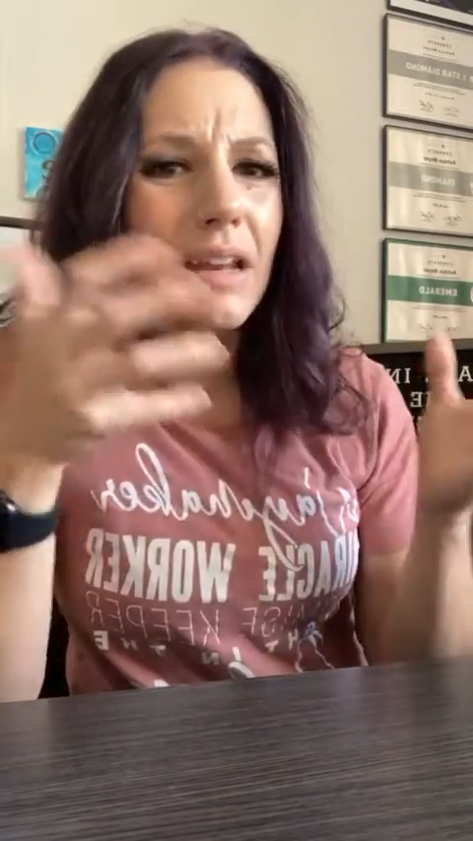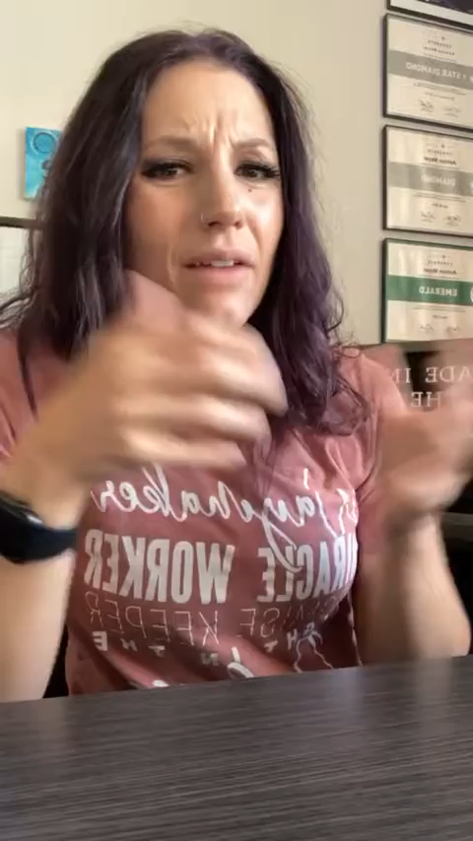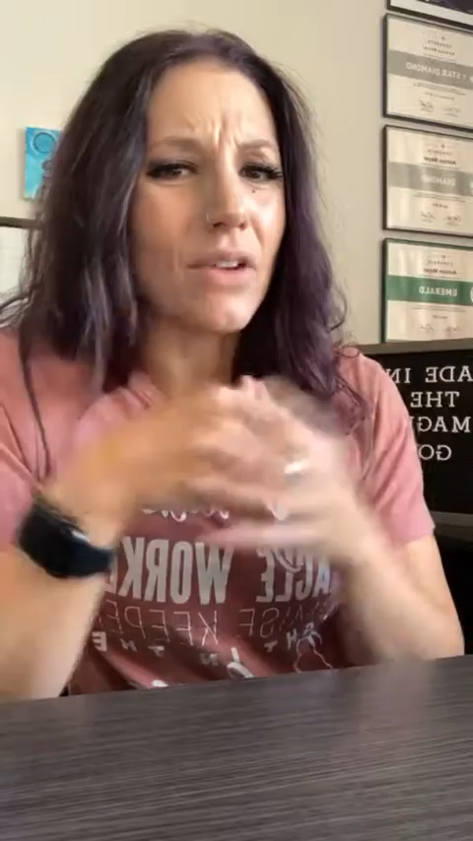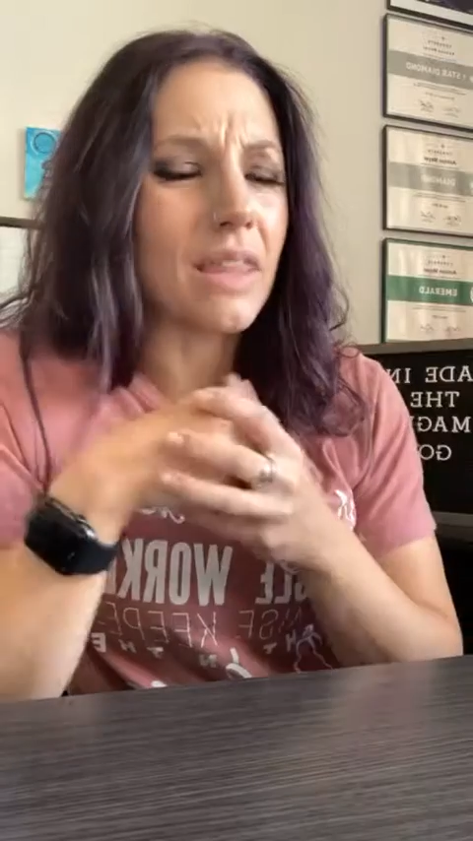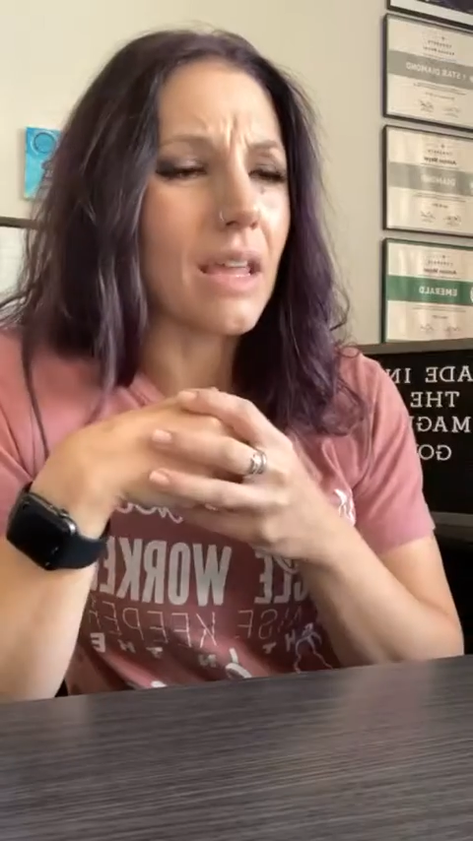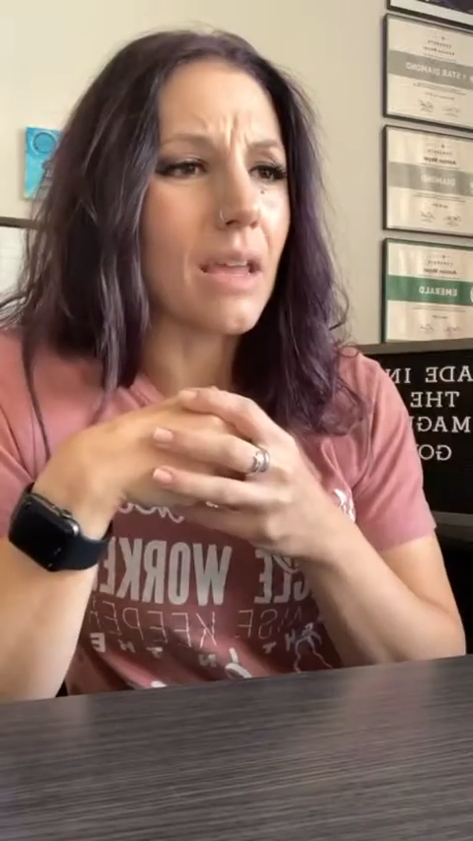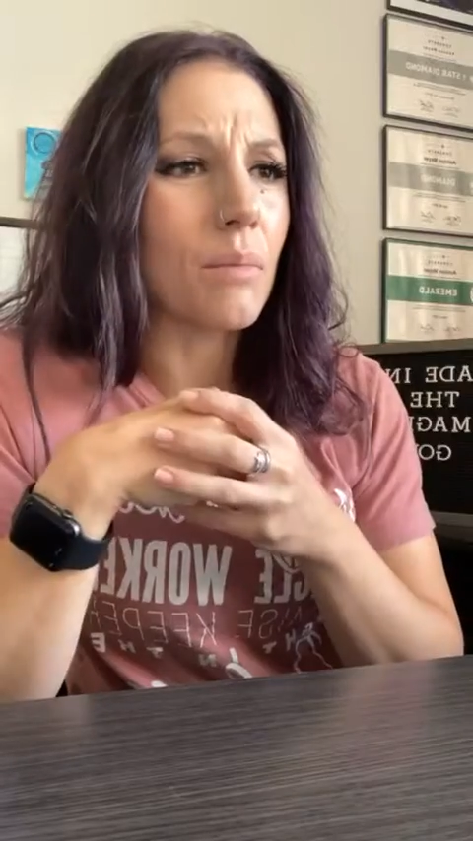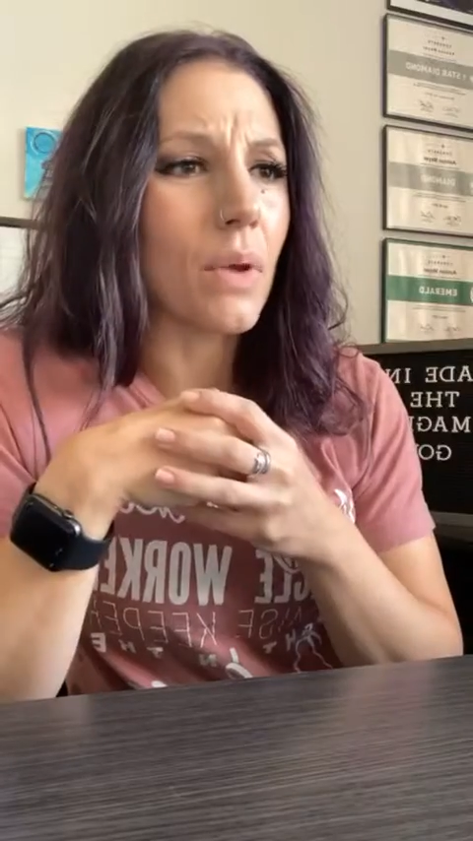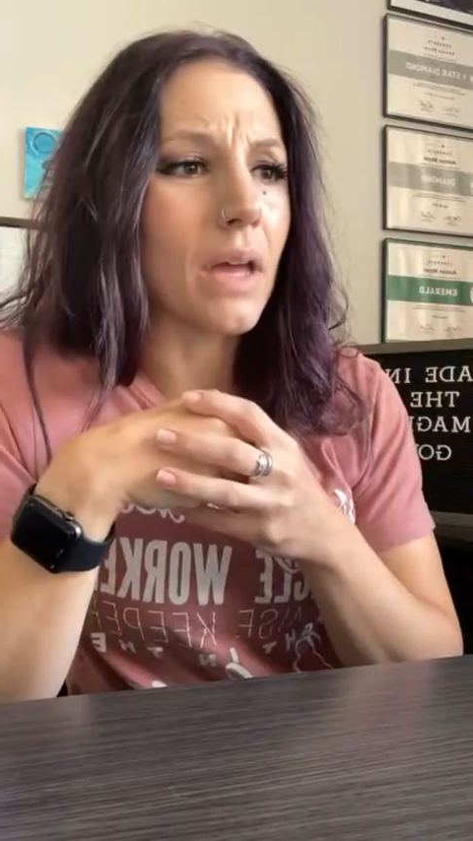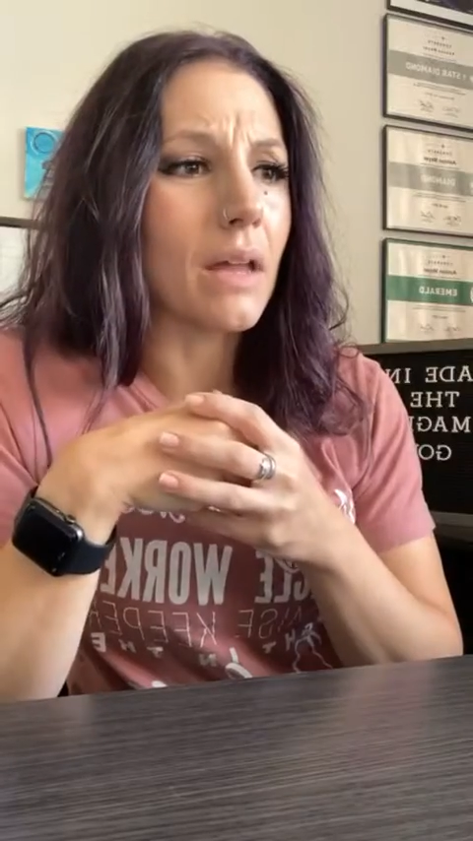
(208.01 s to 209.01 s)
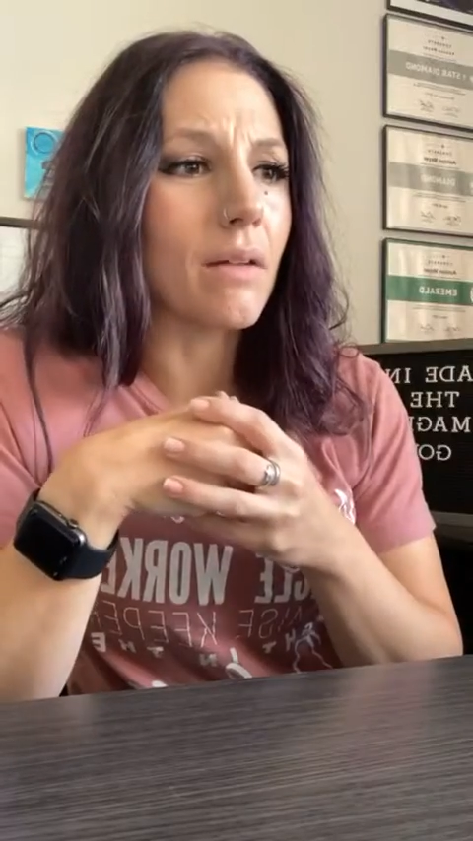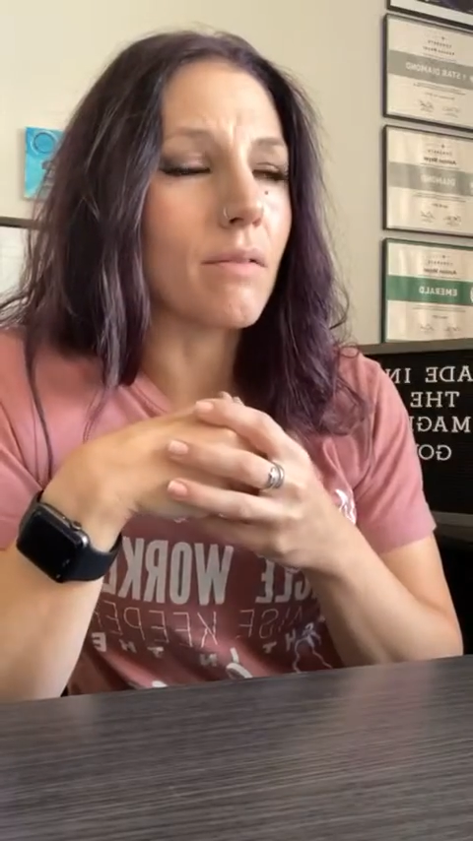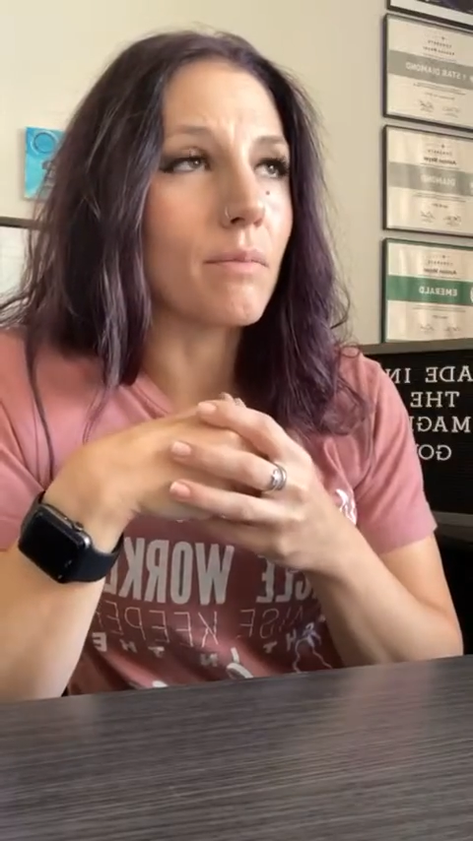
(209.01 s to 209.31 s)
and everything, but